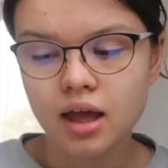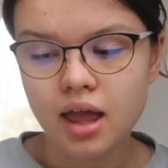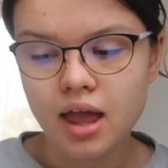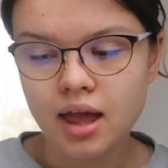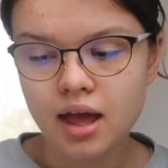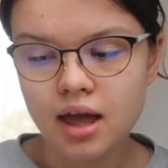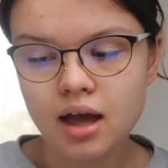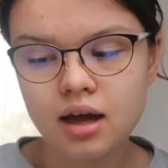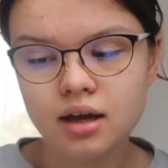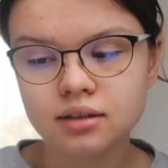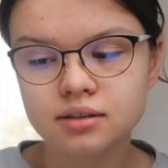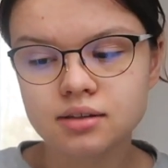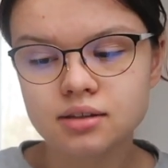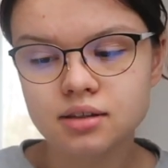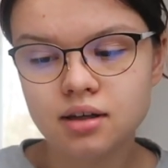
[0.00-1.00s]

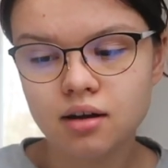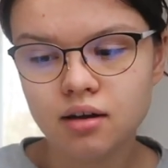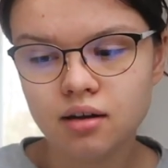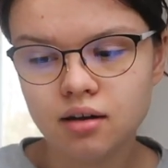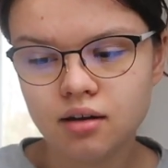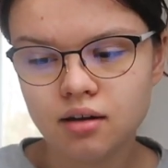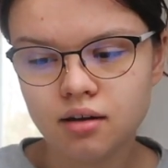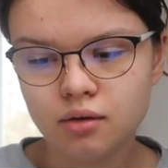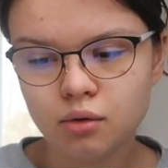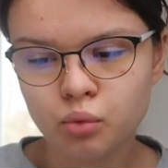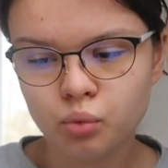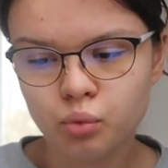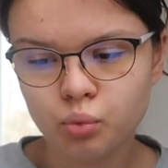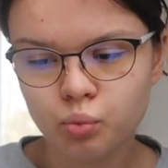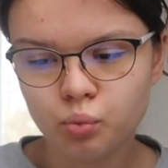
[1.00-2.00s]

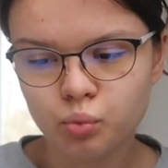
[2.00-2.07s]
and